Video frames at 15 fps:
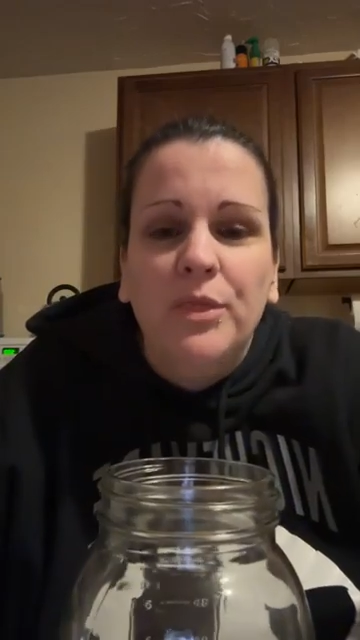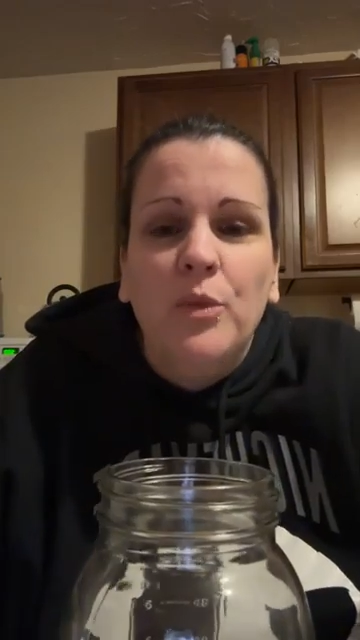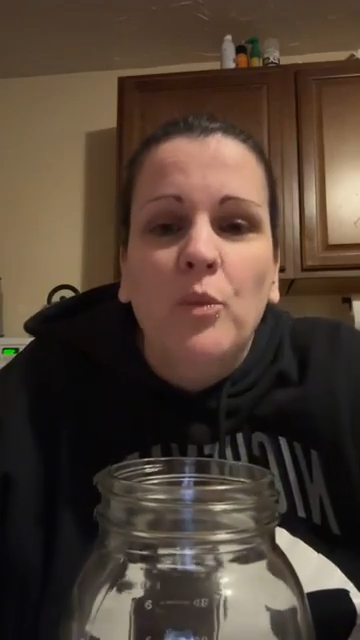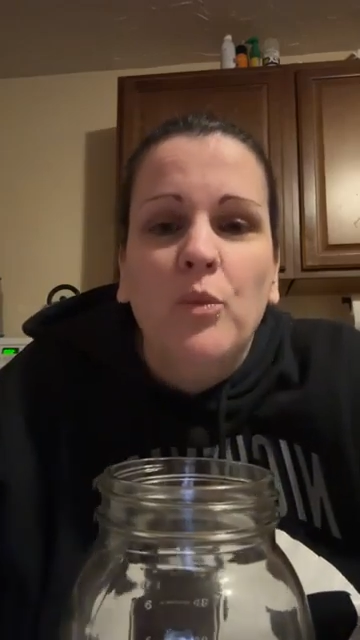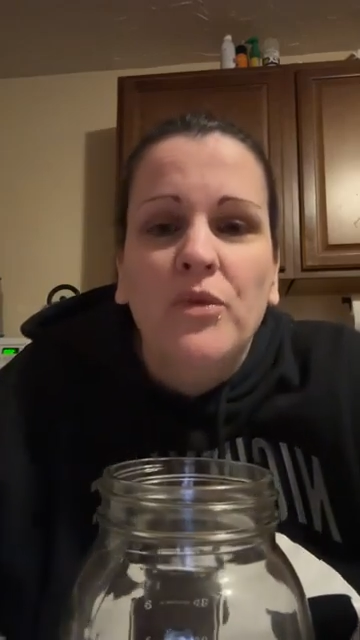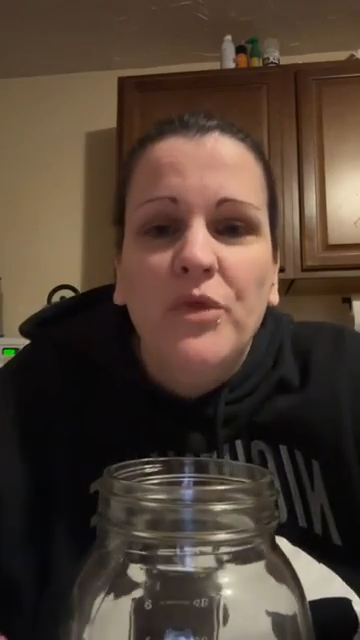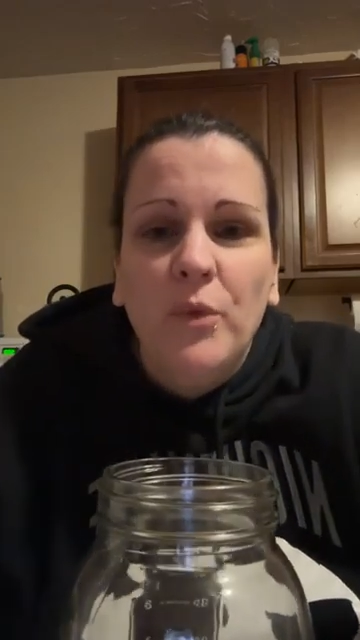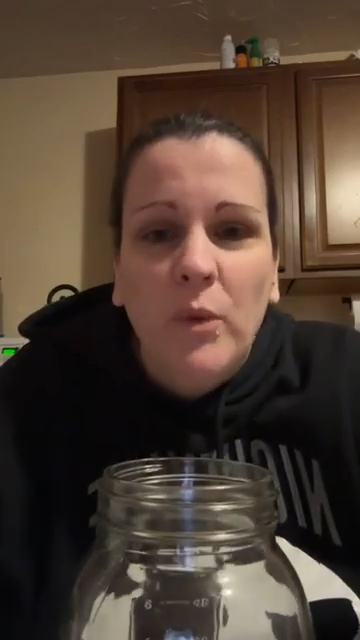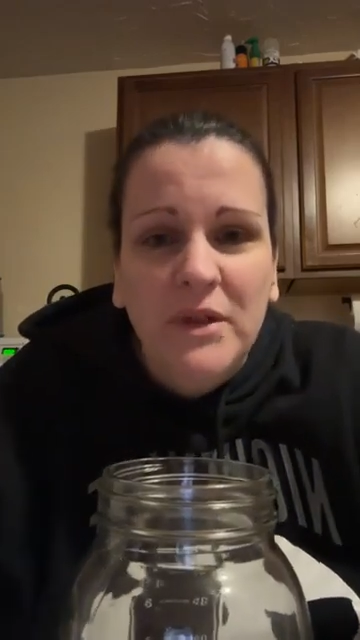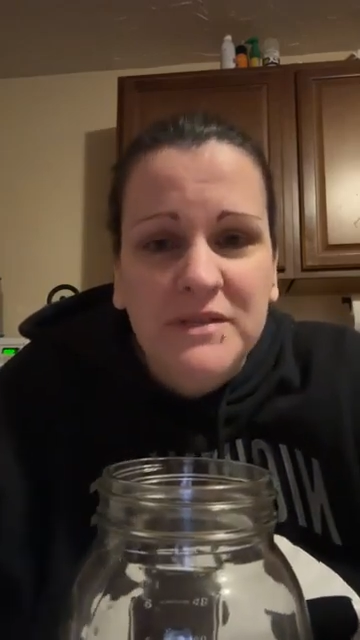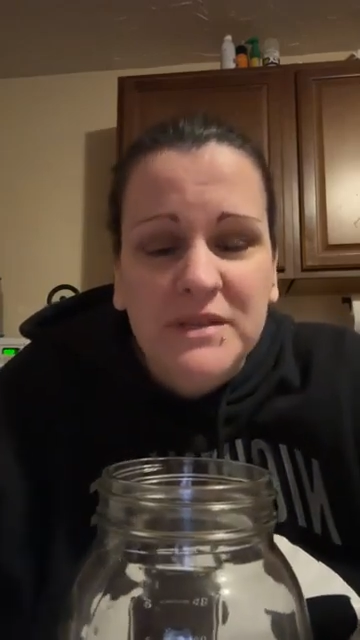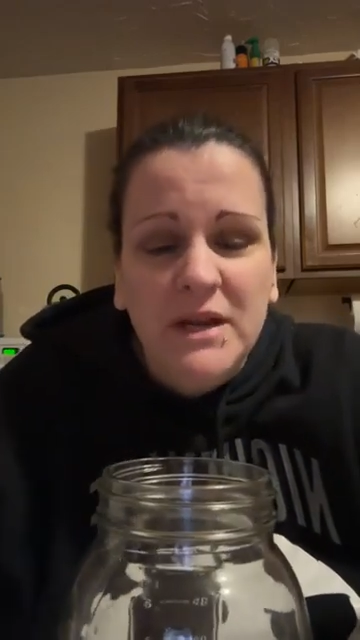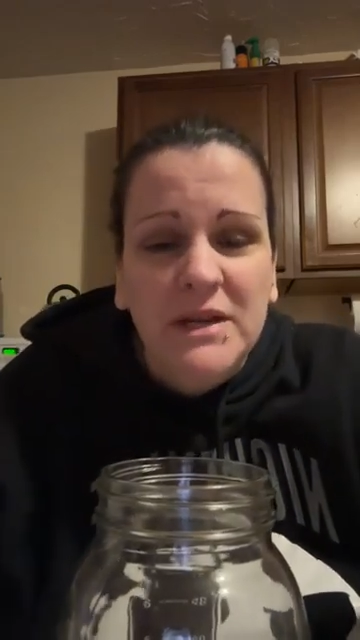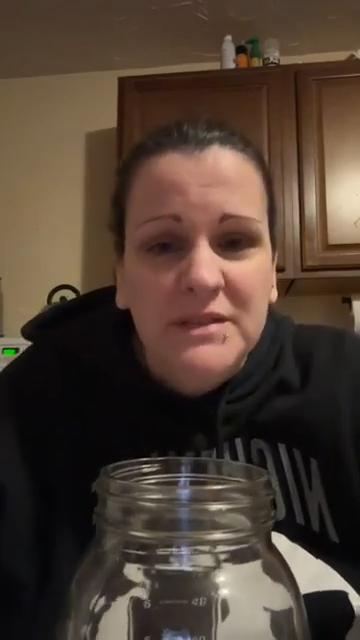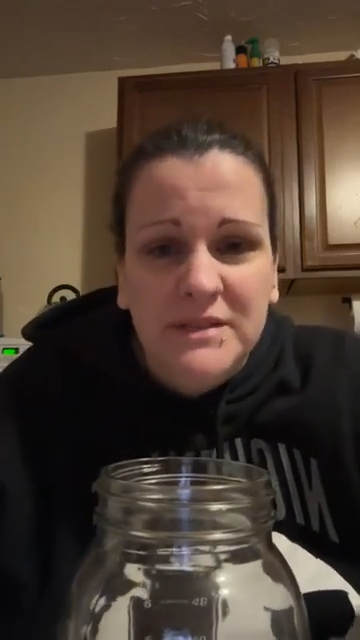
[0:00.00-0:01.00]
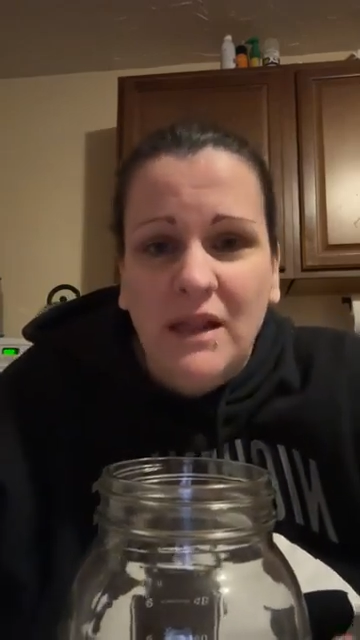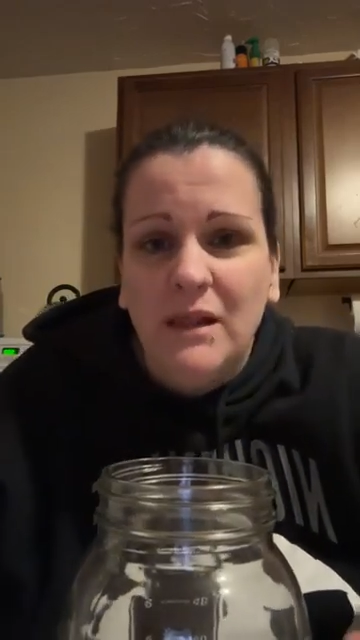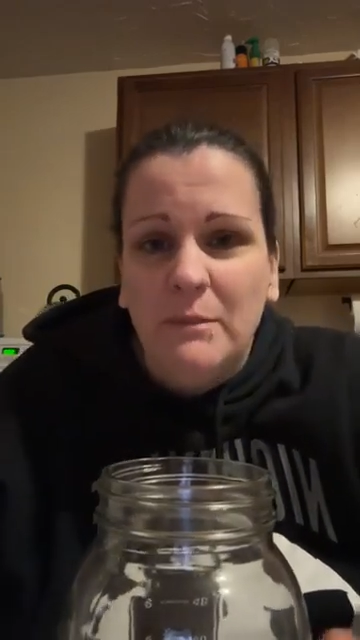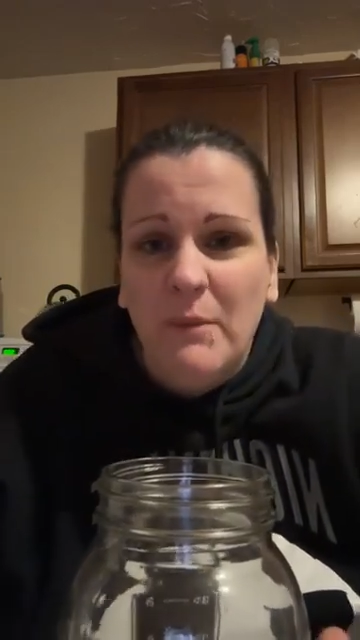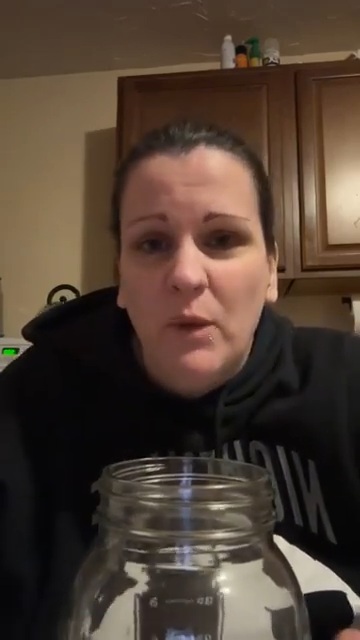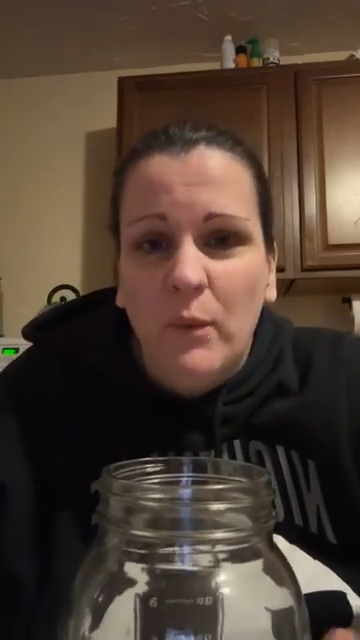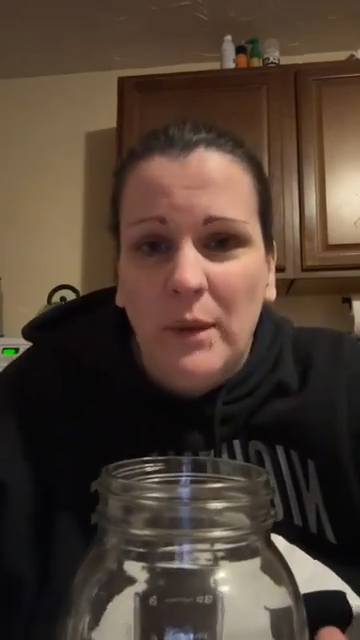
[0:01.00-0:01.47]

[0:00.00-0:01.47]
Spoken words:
The ones that I sell on my